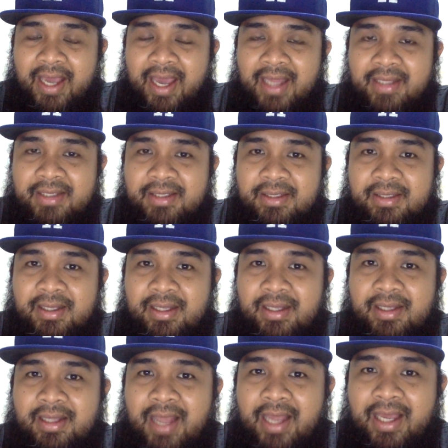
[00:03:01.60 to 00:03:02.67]
can't
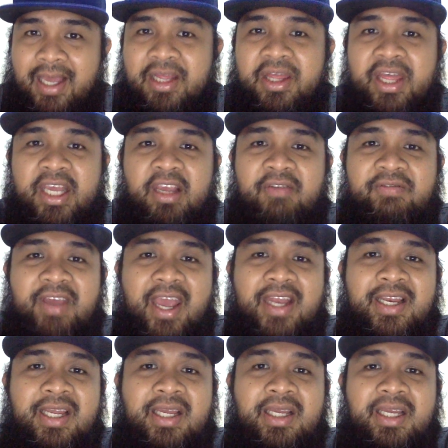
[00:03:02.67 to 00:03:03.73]
think of
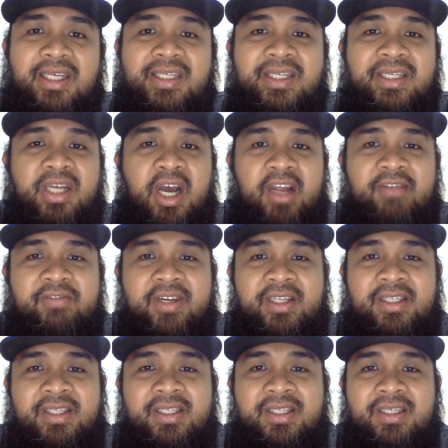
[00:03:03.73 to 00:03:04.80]
any Eastern
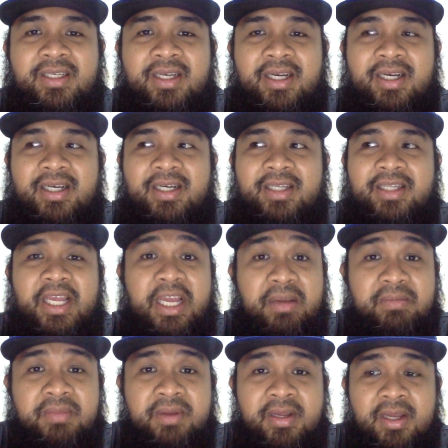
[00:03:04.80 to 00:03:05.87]
Conference
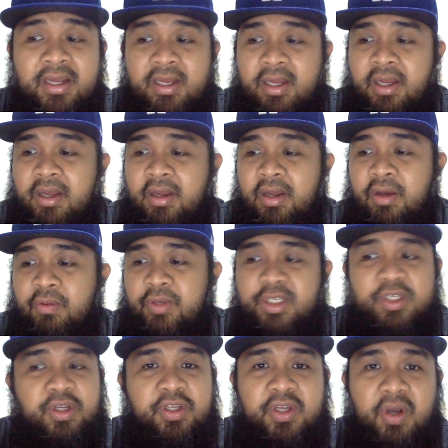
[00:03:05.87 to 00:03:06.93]
team
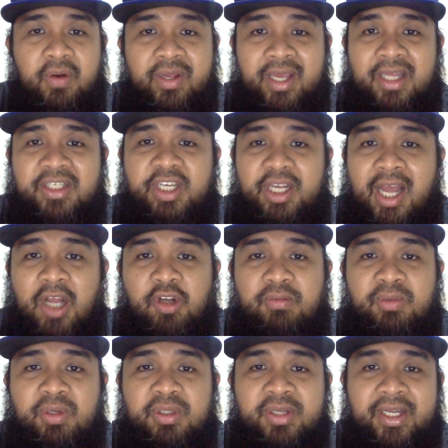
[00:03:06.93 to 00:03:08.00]
which could go against Chicago
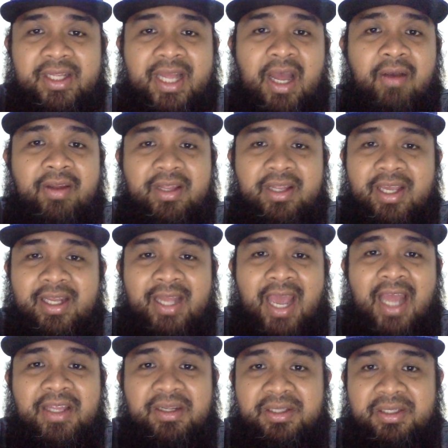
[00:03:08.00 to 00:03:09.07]
Bulls right now and can
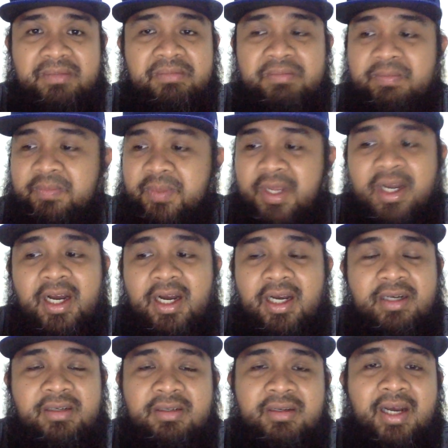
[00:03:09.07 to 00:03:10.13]
handle them.
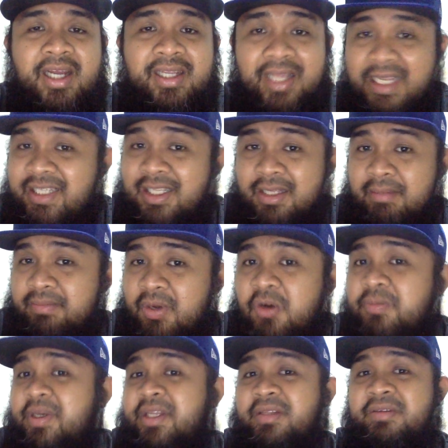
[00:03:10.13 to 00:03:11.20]
At least at the
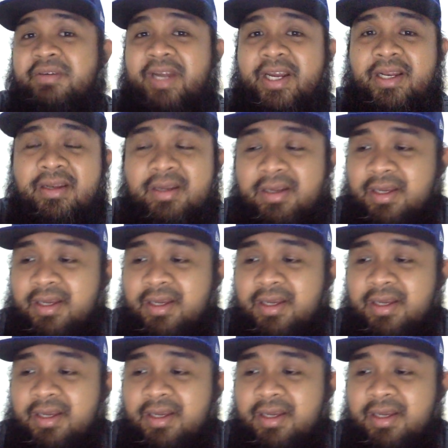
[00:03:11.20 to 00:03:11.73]
moment, right?